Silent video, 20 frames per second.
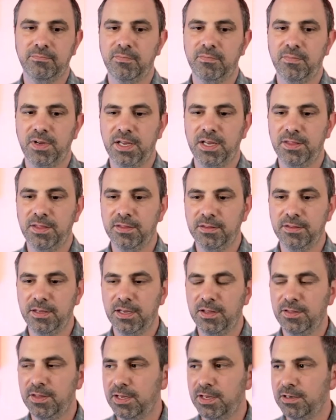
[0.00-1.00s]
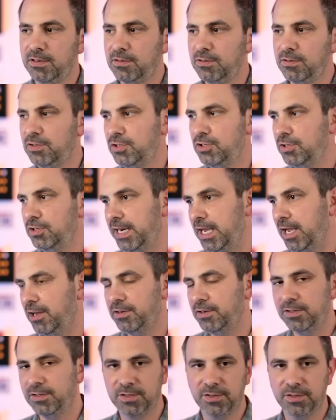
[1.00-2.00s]
And then you get out
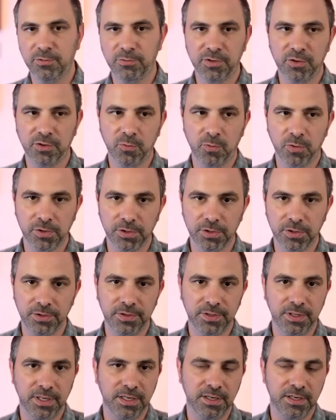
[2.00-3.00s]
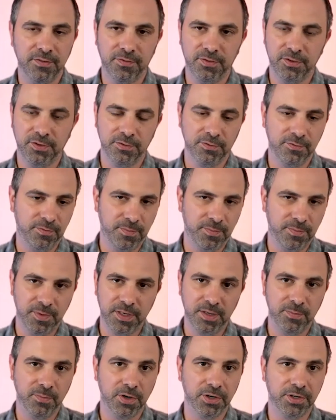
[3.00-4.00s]
into the real world, and if you've been in
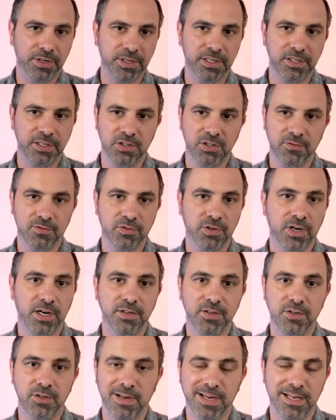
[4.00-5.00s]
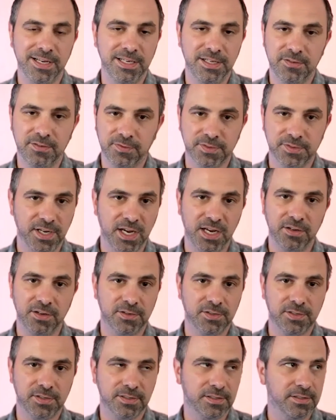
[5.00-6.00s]
marketing, you've tried to do any
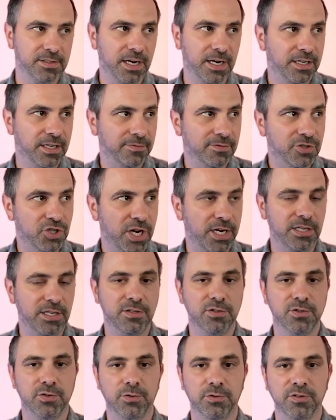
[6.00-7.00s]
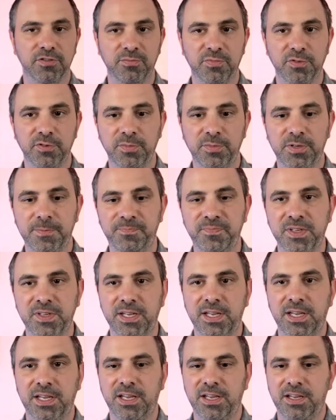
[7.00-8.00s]
kind of change or improvement,
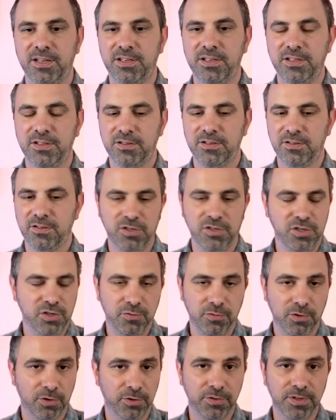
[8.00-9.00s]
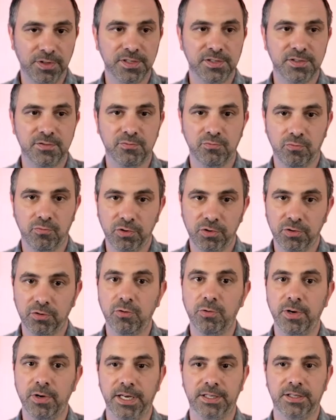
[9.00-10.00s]
you learn this real
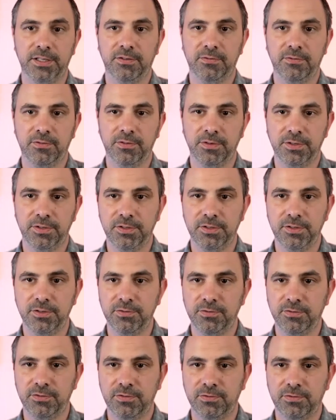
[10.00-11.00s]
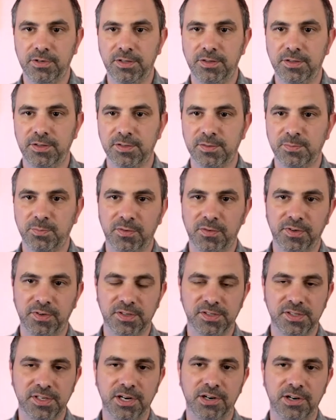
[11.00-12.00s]
quick, where you create this perfect
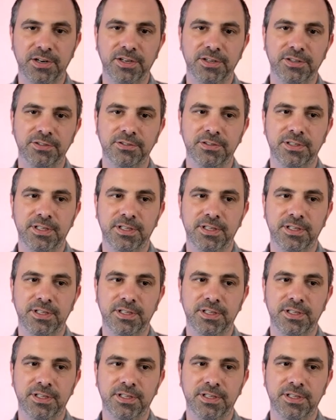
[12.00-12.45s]
scenario,